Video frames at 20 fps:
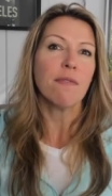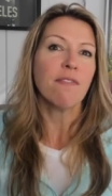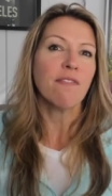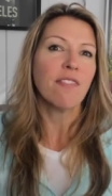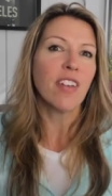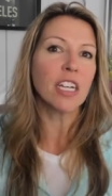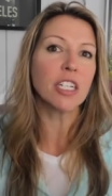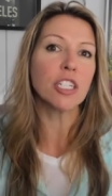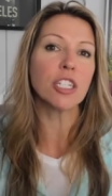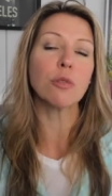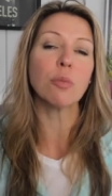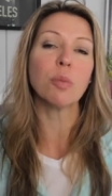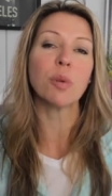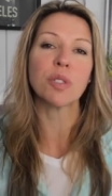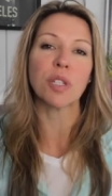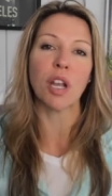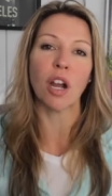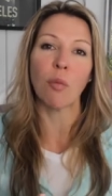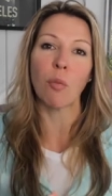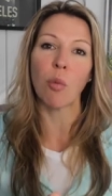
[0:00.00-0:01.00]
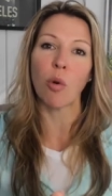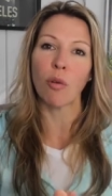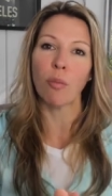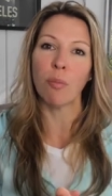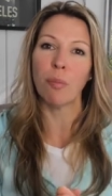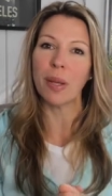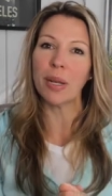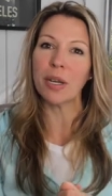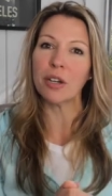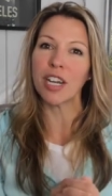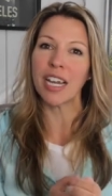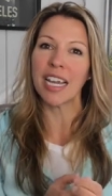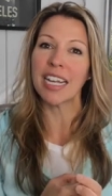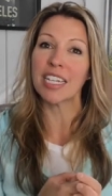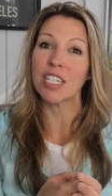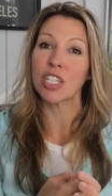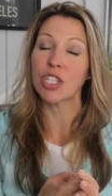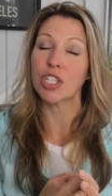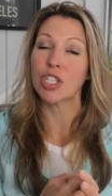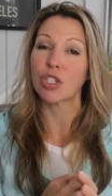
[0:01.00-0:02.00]
Vegetables are more bitter and
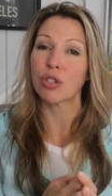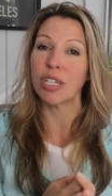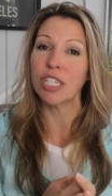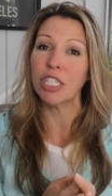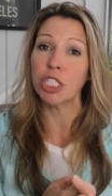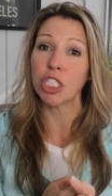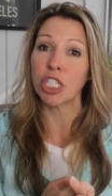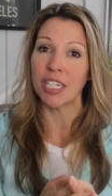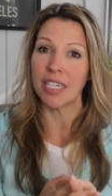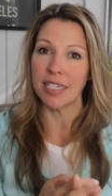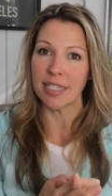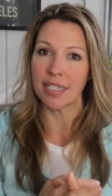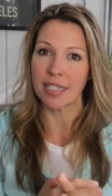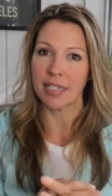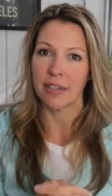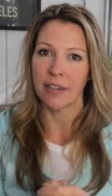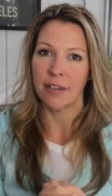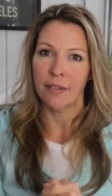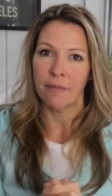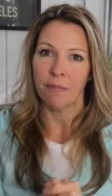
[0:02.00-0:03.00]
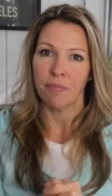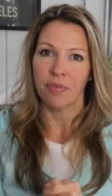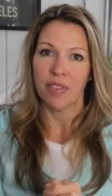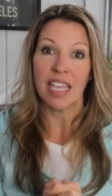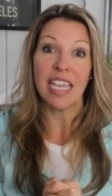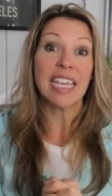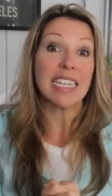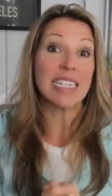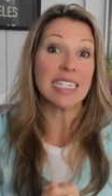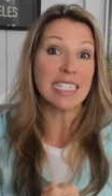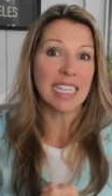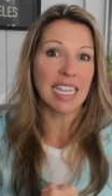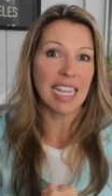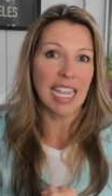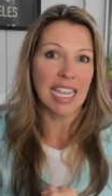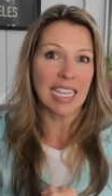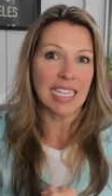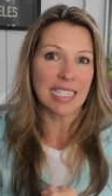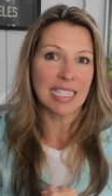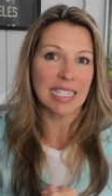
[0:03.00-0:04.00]
astringent in
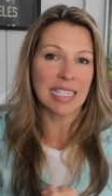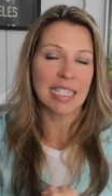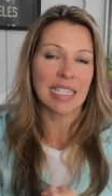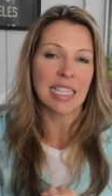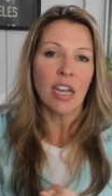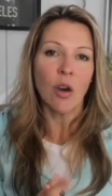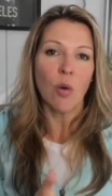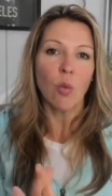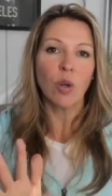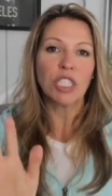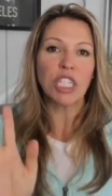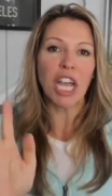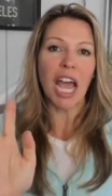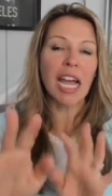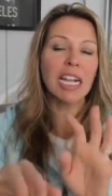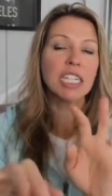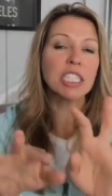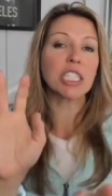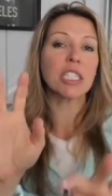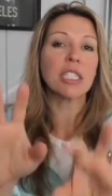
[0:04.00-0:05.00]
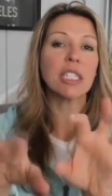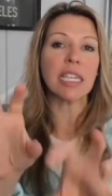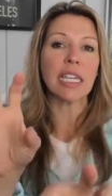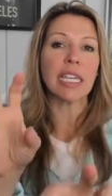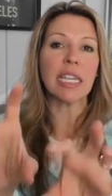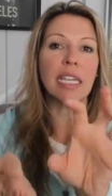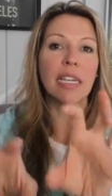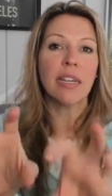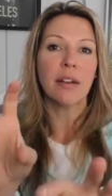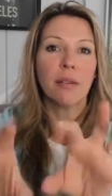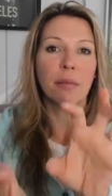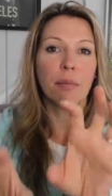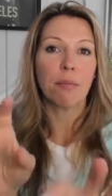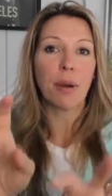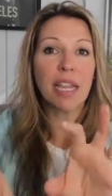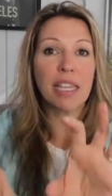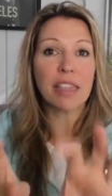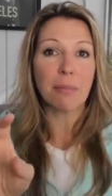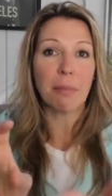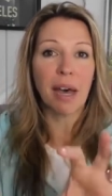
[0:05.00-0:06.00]
tastes, which actually
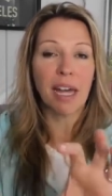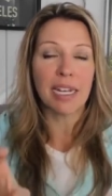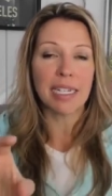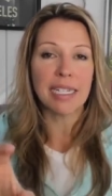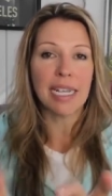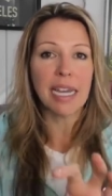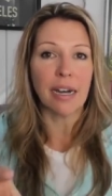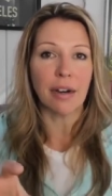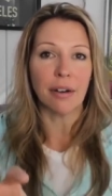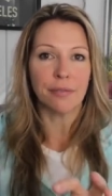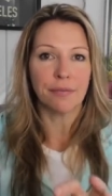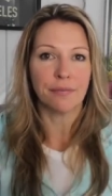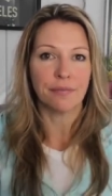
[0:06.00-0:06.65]
break the body down.